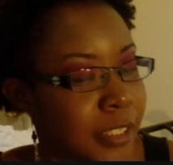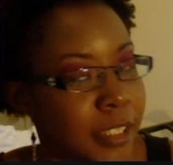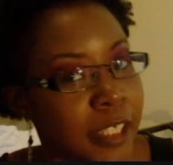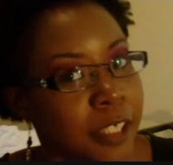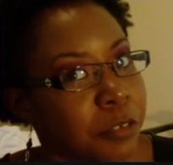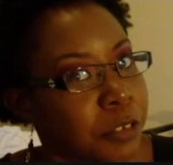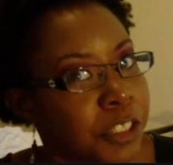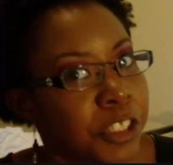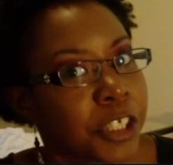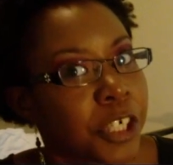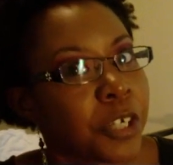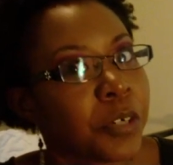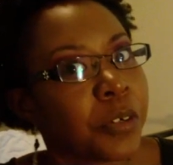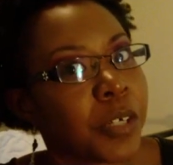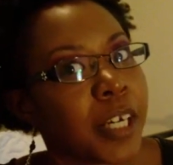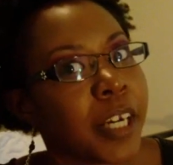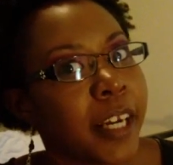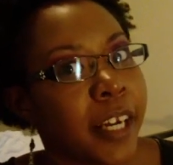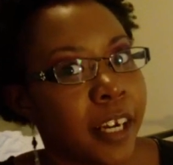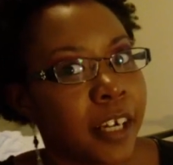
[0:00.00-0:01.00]
It's like with your
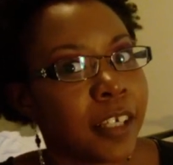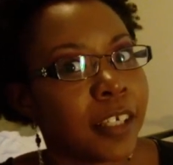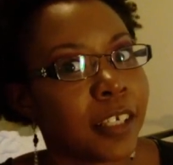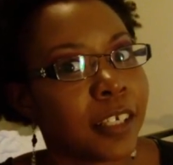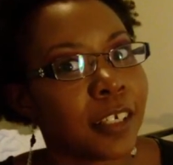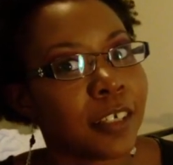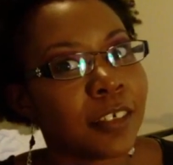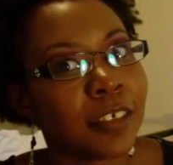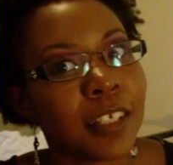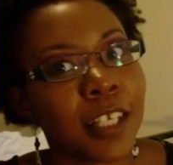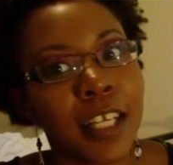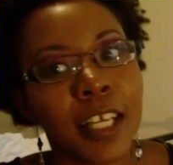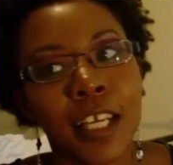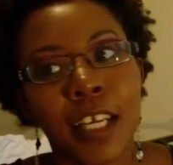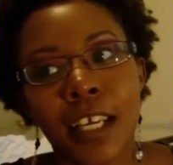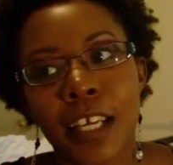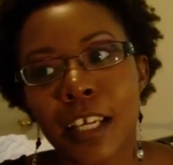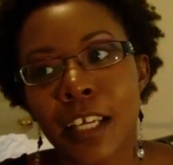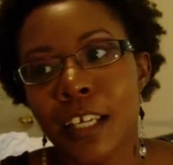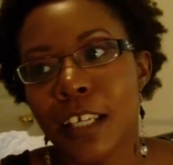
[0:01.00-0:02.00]
own hair,
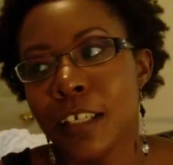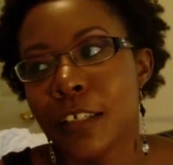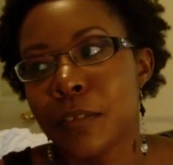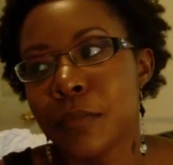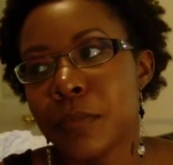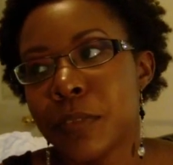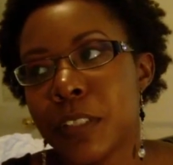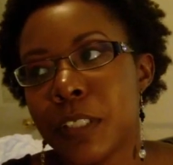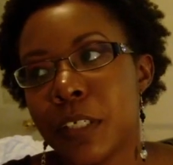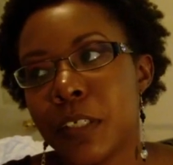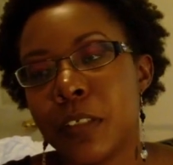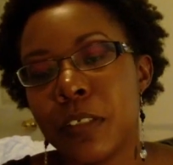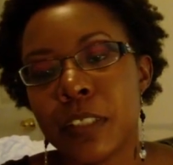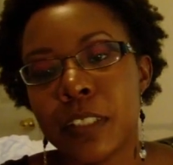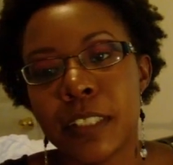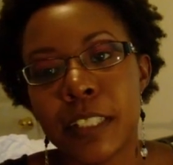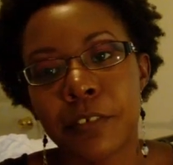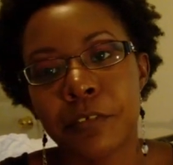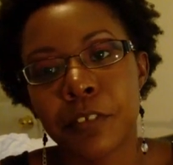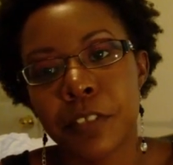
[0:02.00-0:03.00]
So,
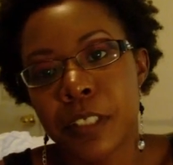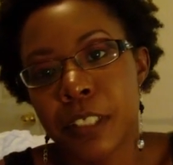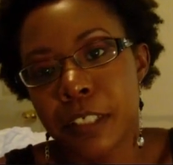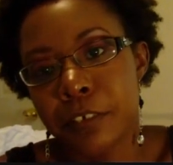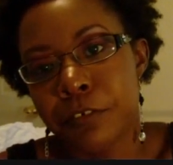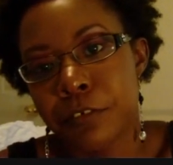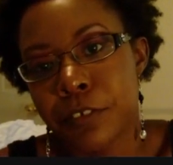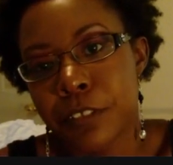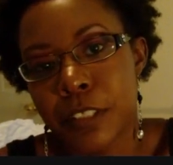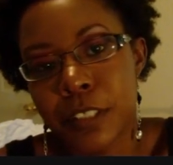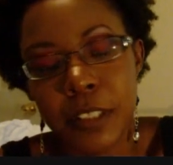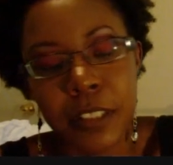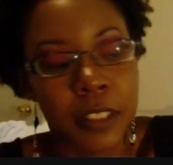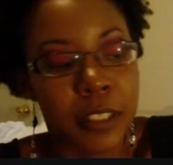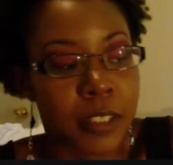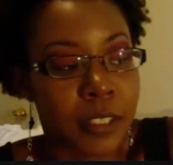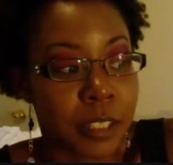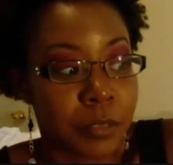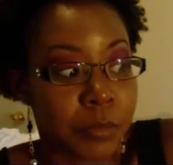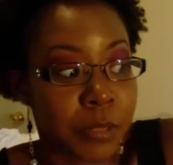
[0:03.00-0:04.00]
except for the
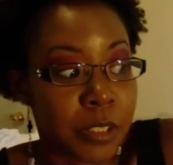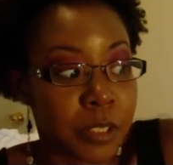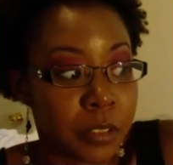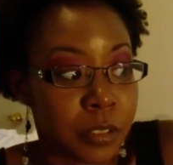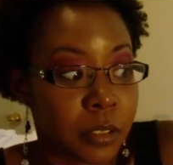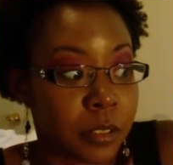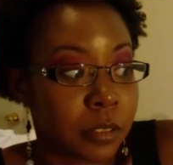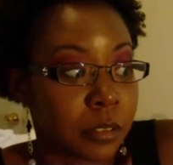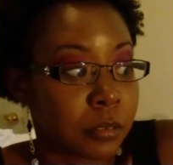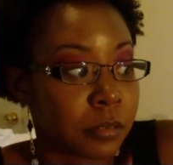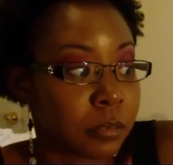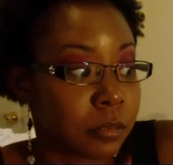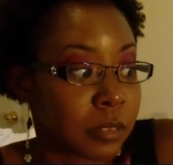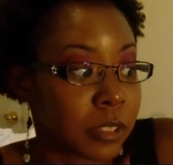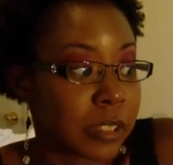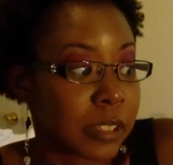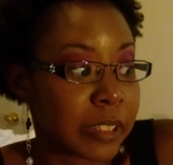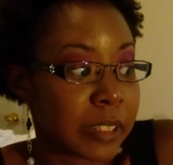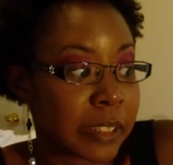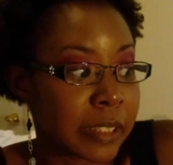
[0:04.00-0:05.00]
differences, I mean,
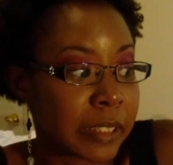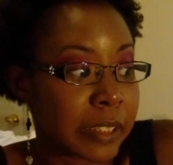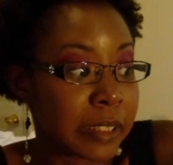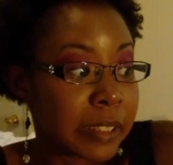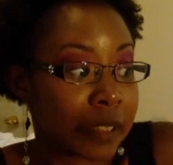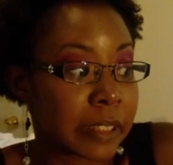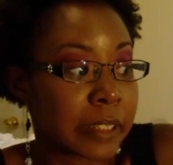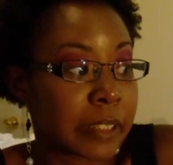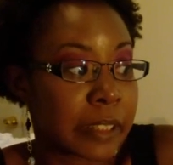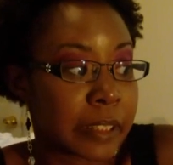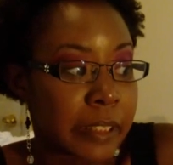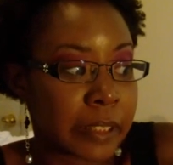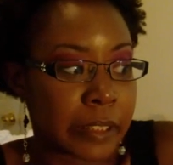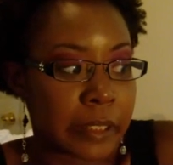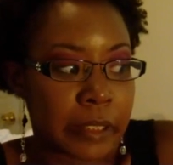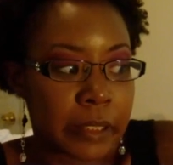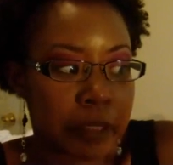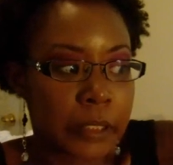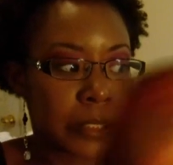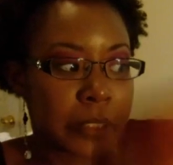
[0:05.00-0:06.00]
it's
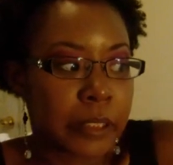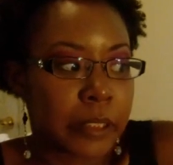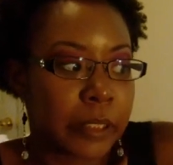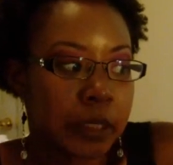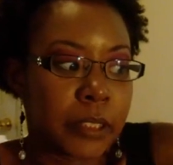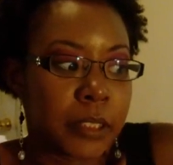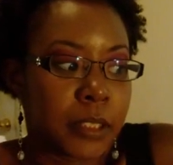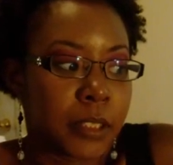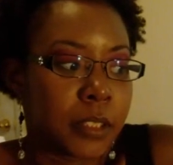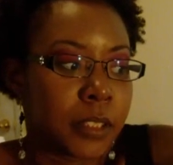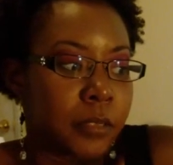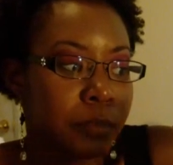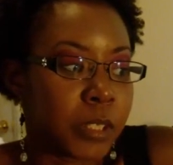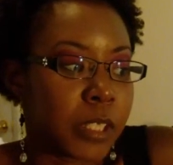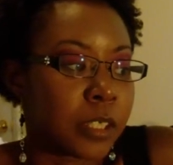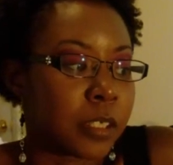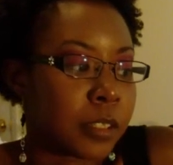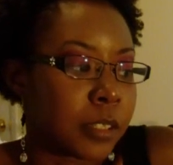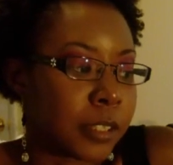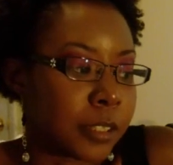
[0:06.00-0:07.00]

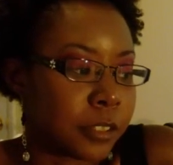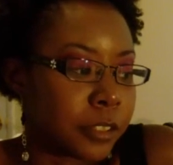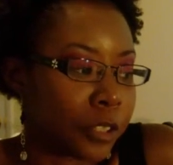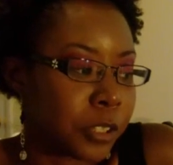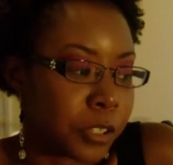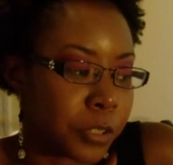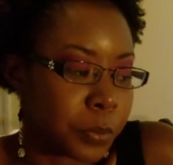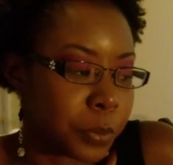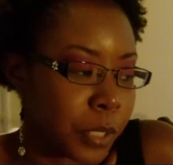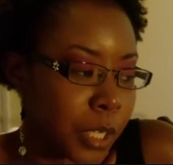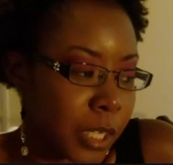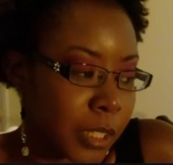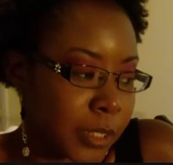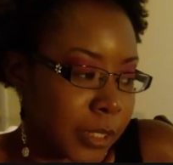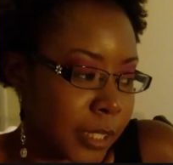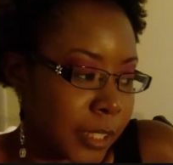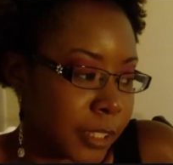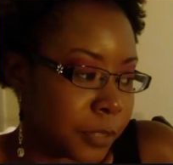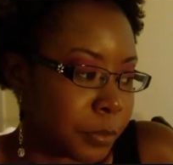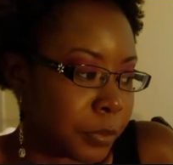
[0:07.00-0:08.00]
it's
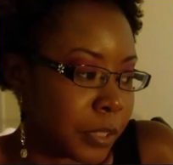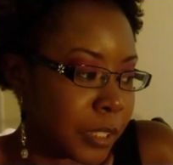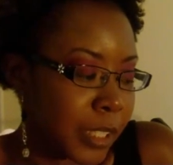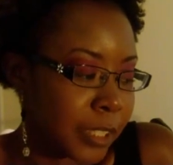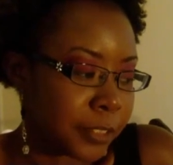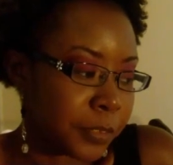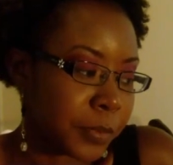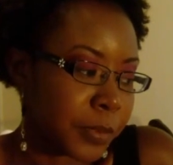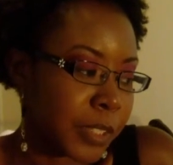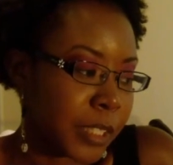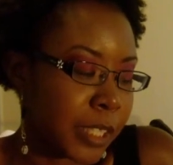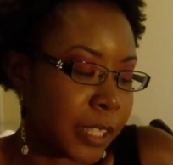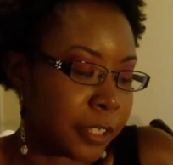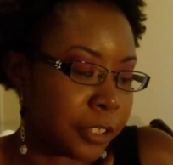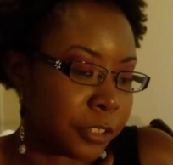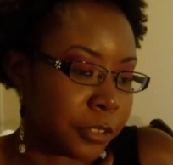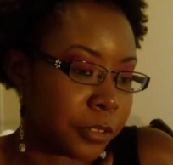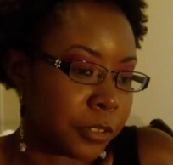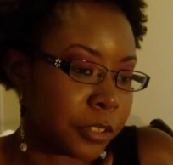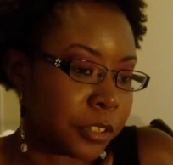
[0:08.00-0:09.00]
processed, but that's what I'm
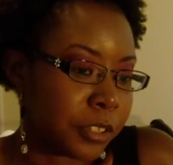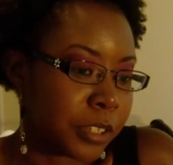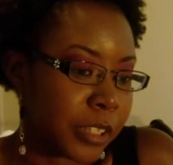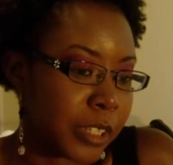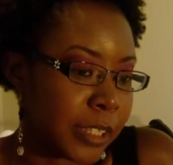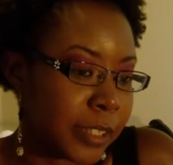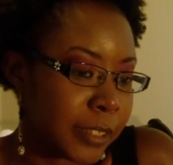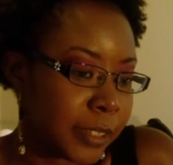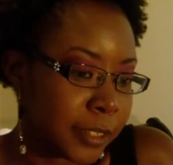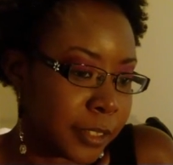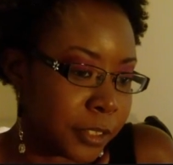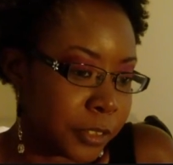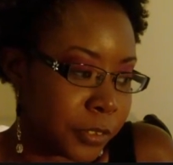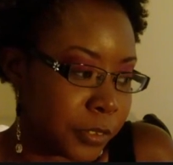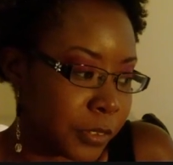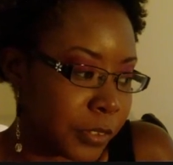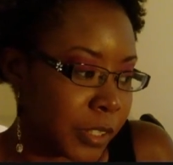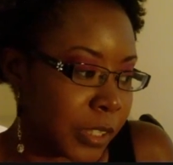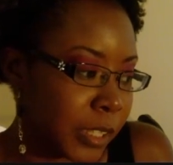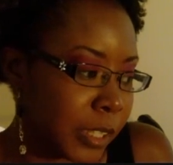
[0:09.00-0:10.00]
saying. You just get
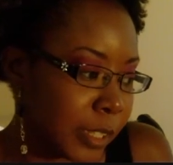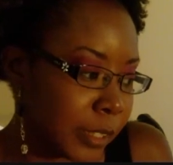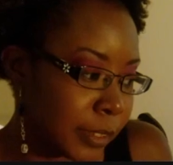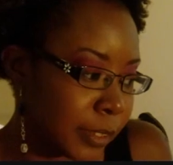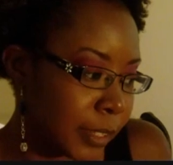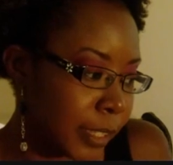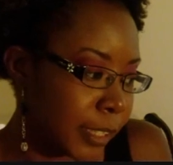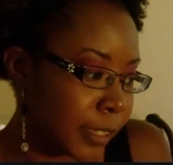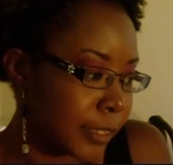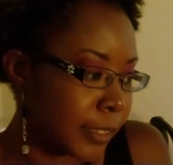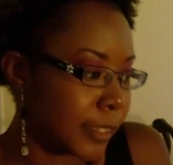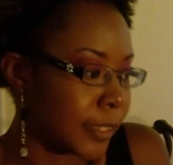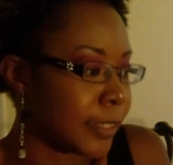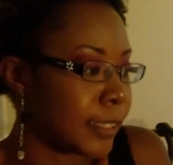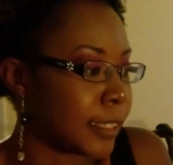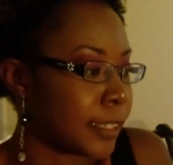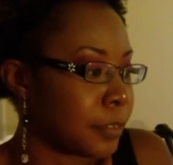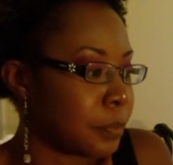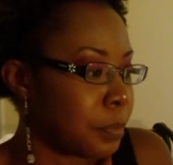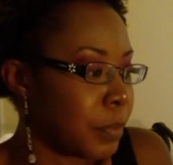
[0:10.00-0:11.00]
certain things, like
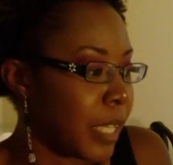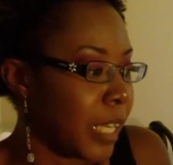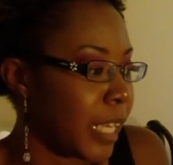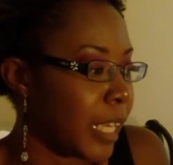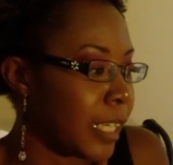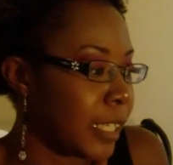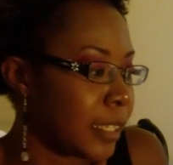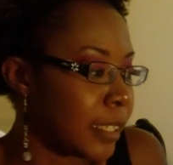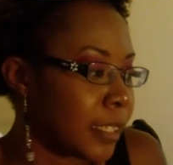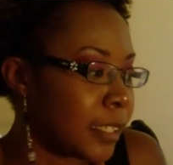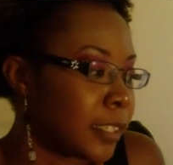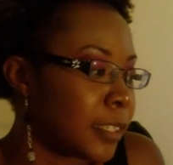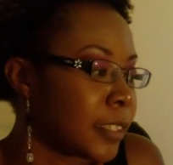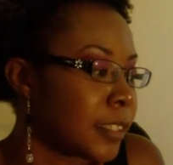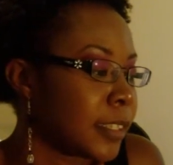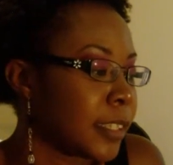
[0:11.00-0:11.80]
since it's made